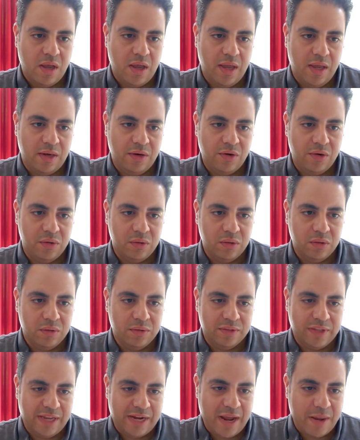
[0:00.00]
and your
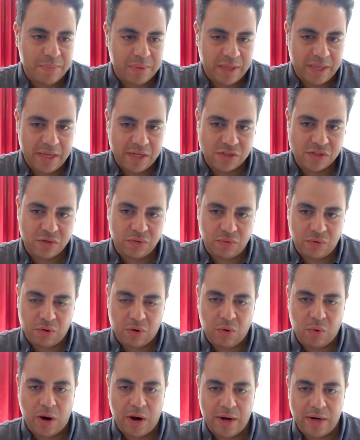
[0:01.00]
that application
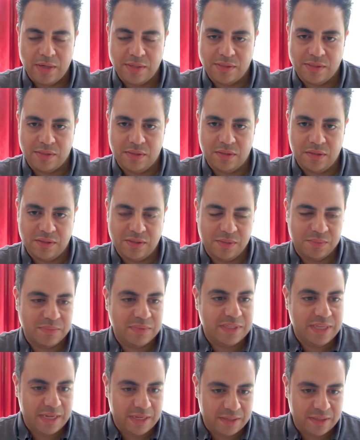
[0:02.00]
requires
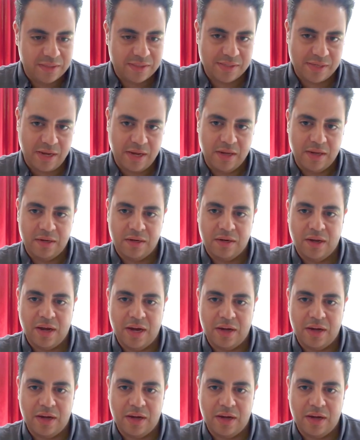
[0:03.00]
some data set,